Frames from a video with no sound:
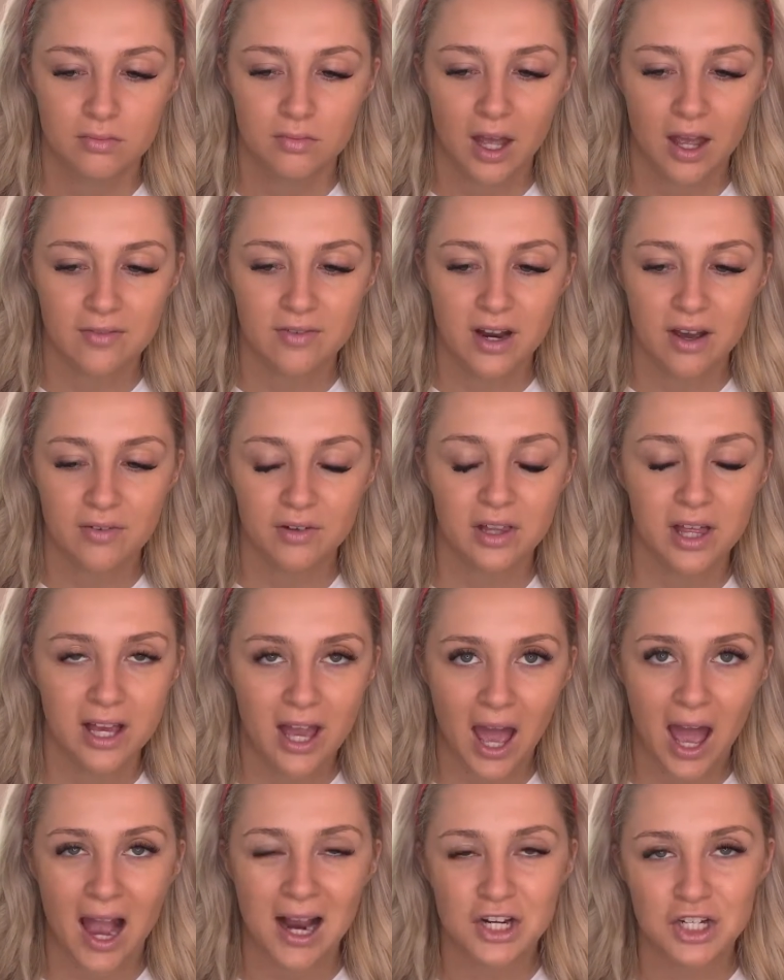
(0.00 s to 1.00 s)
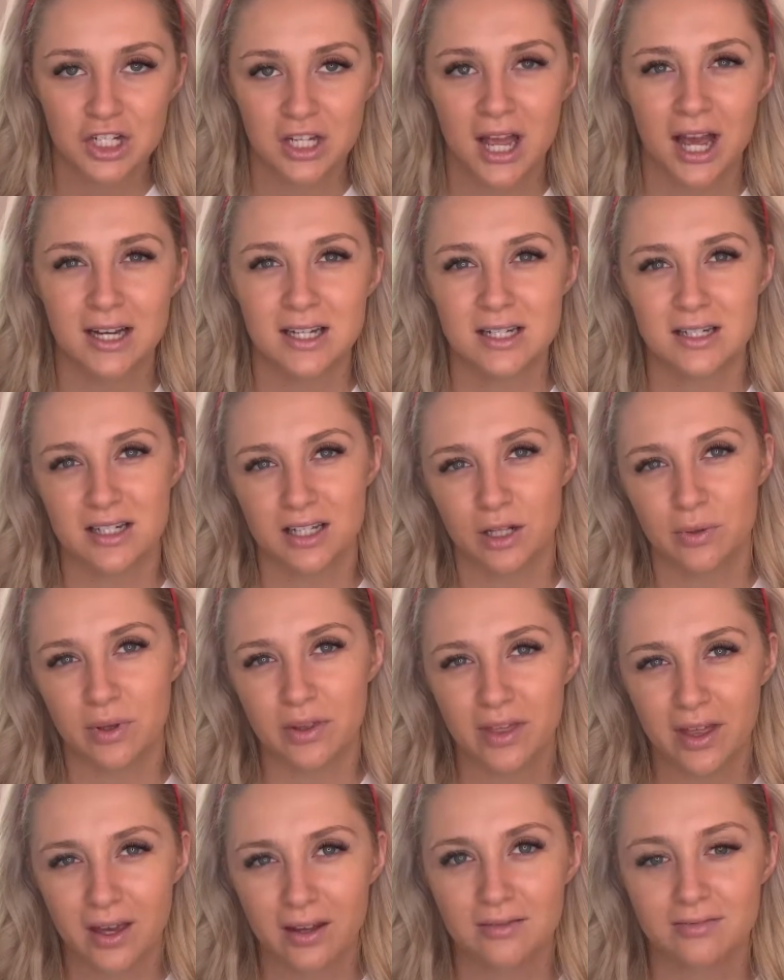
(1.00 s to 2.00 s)
I've never like actually had to deal
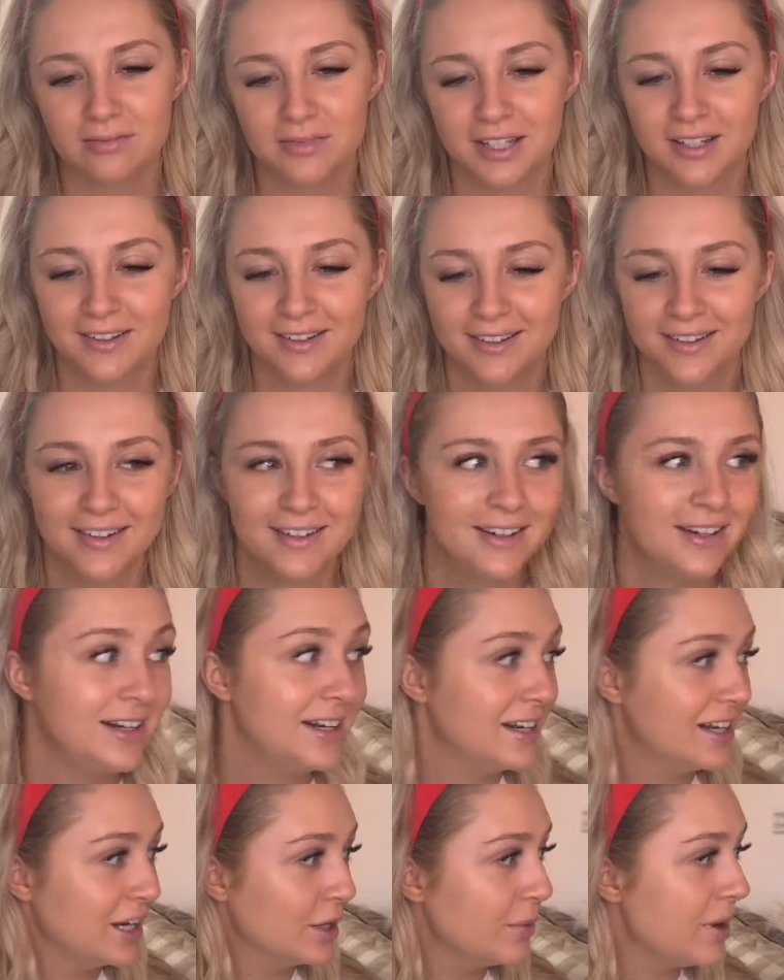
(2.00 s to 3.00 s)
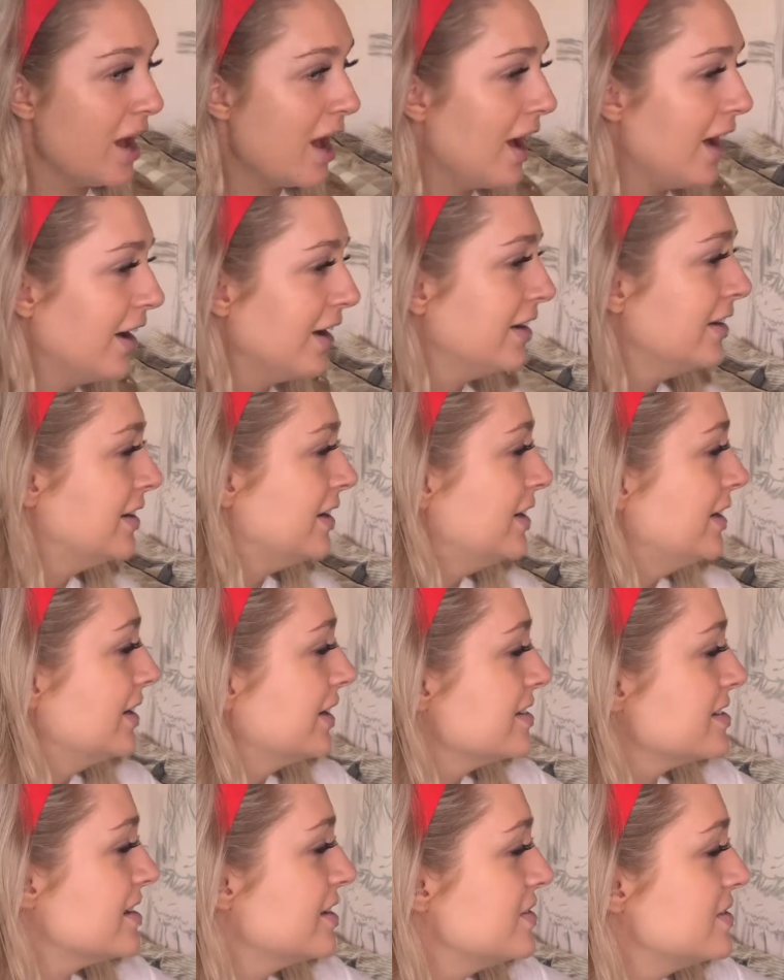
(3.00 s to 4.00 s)
with it. Here we are,
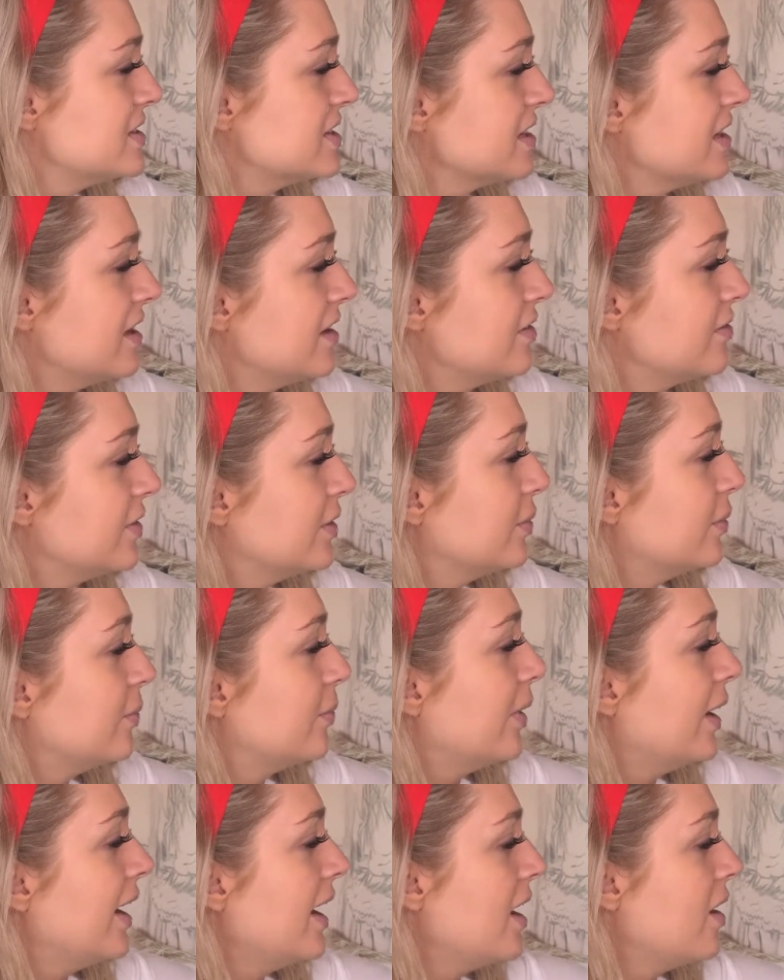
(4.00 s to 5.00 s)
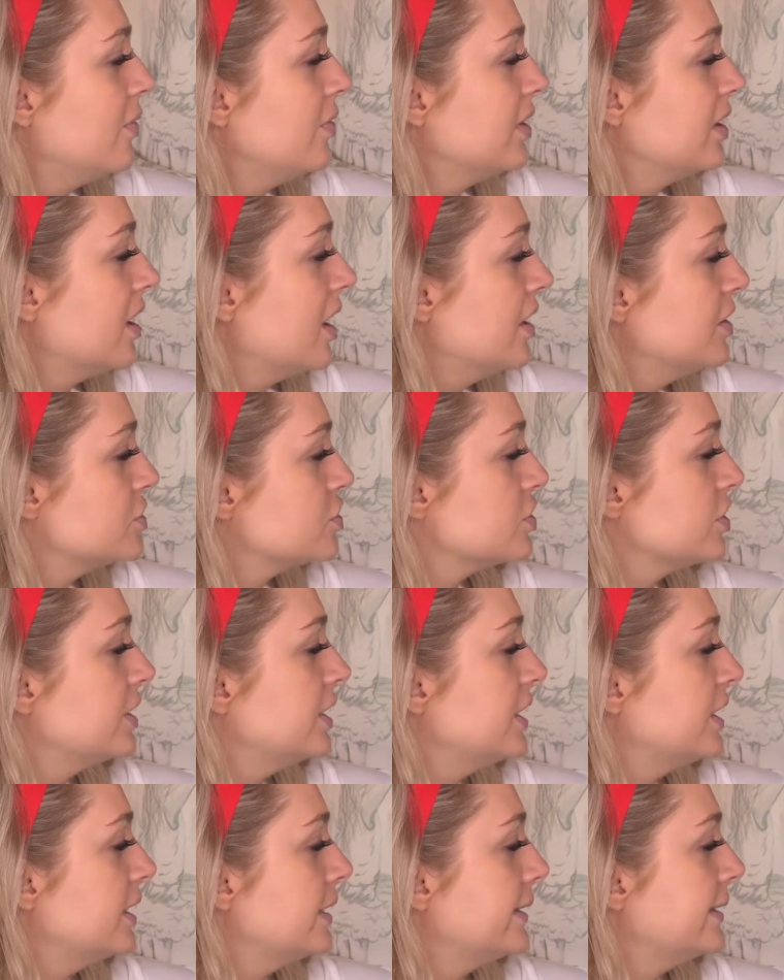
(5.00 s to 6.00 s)
because I used to live way out in the
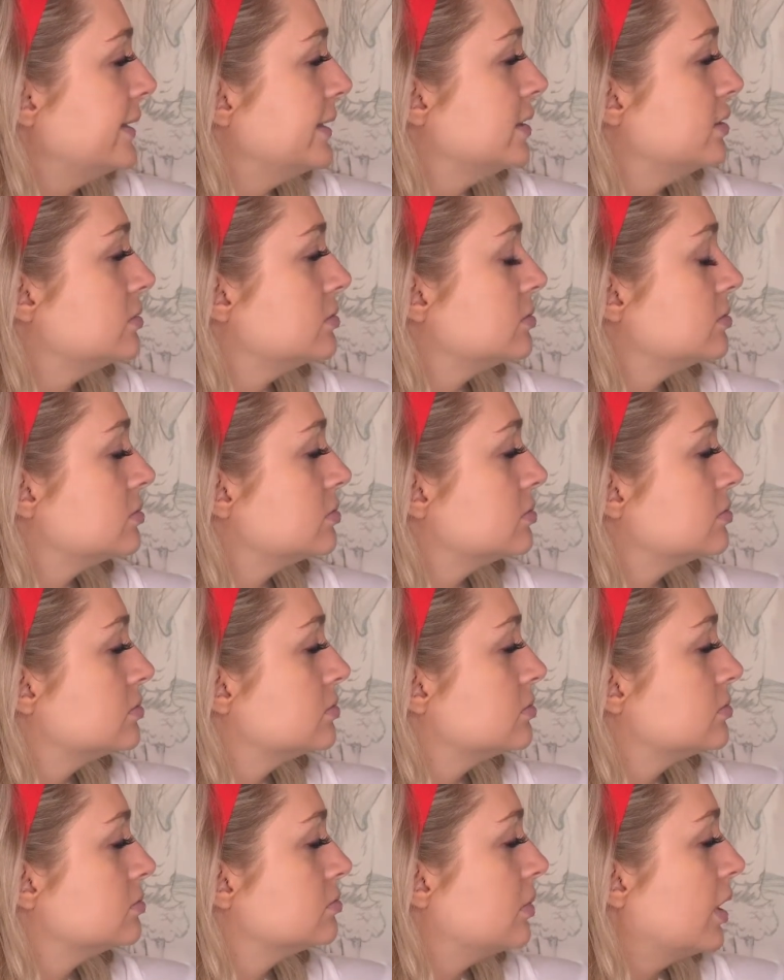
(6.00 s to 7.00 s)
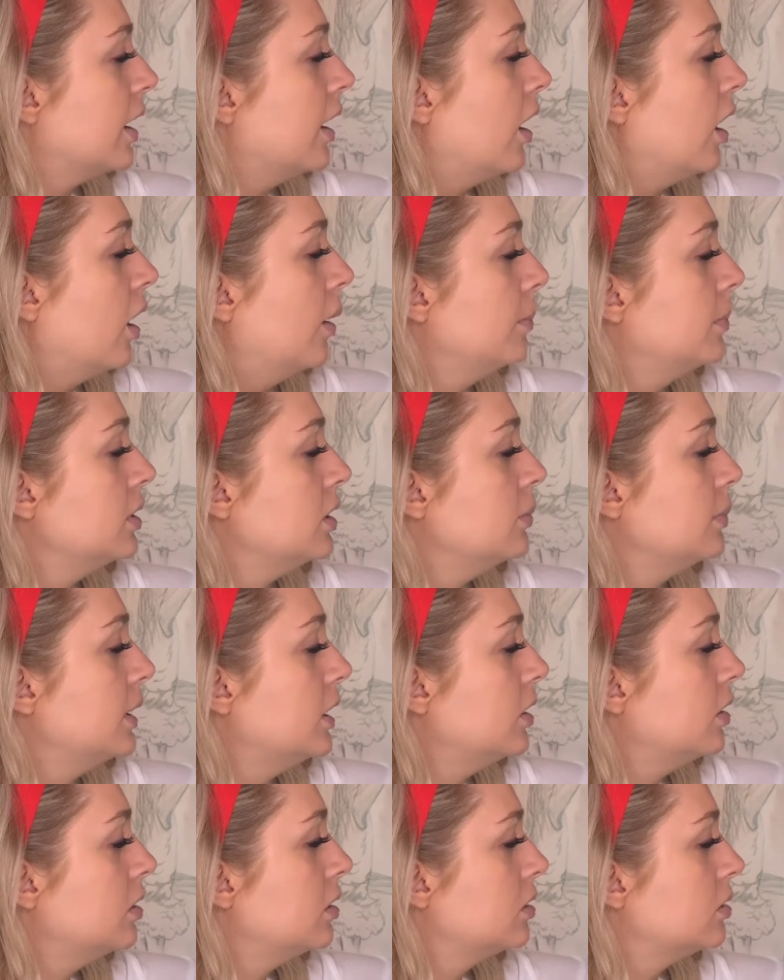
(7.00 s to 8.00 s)
country, my humble
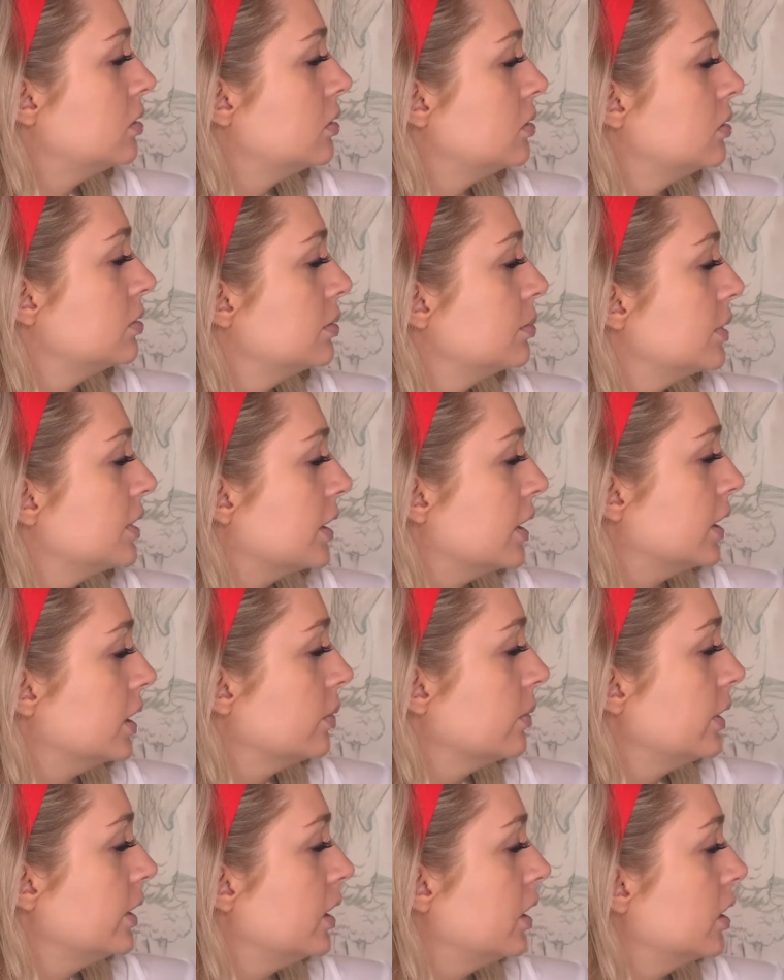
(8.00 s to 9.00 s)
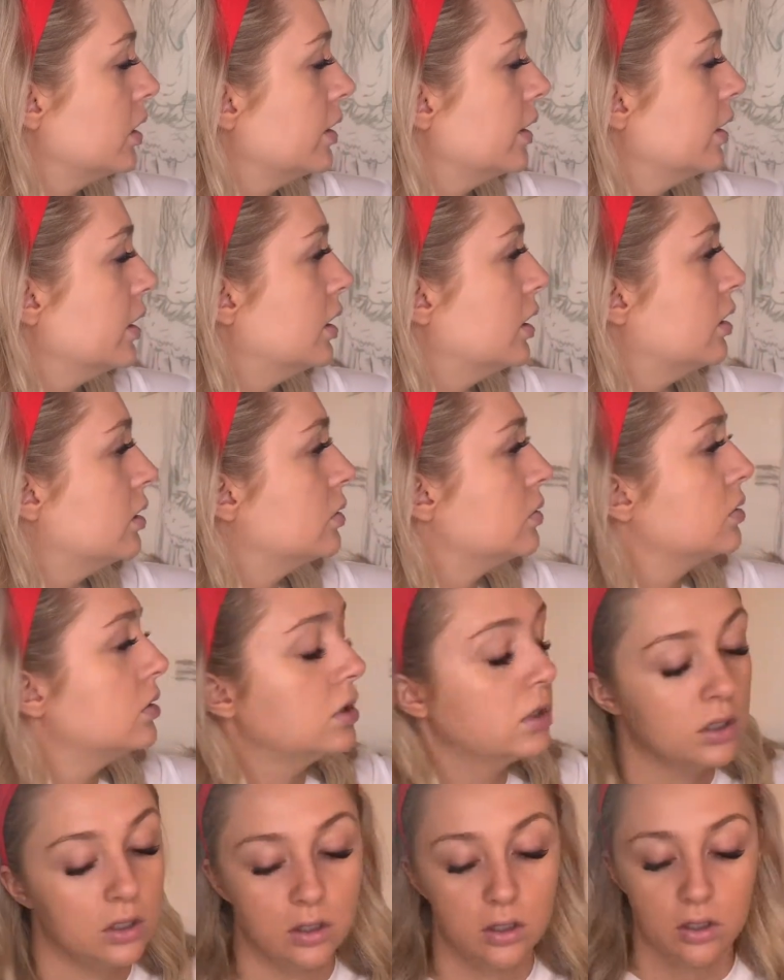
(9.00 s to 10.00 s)
abode, but here we are now.
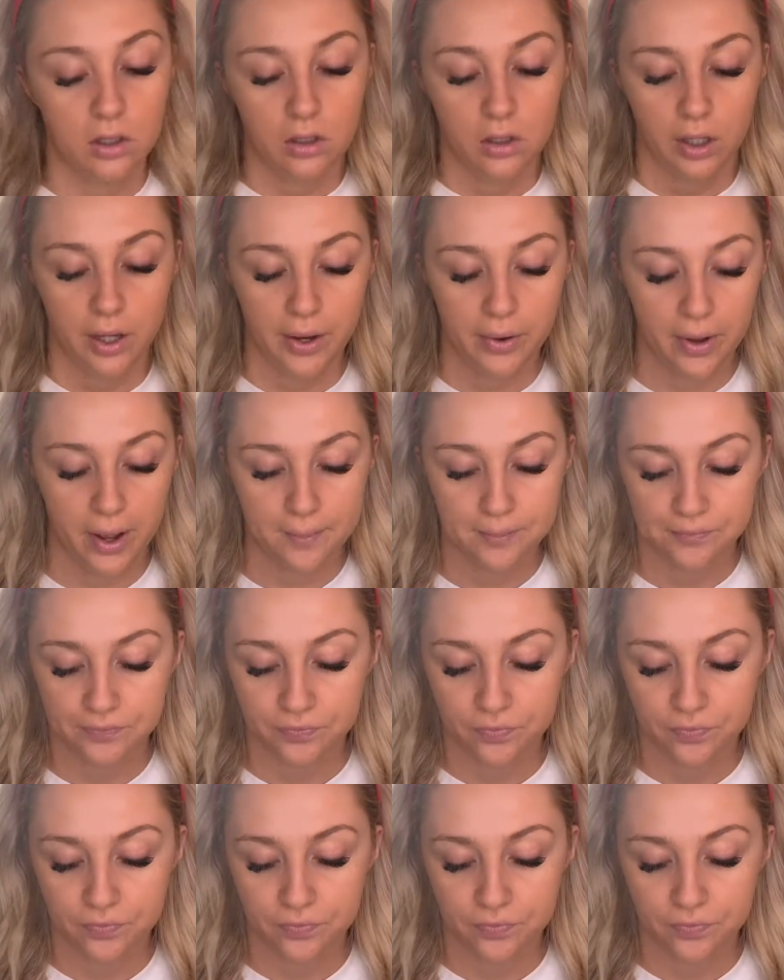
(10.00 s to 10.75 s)
Okay.